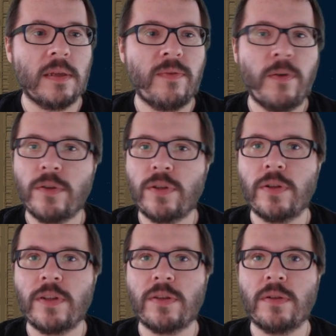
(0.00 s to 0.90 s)
focus
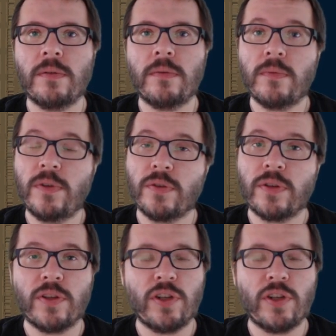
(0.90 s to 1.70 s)
today is on resources,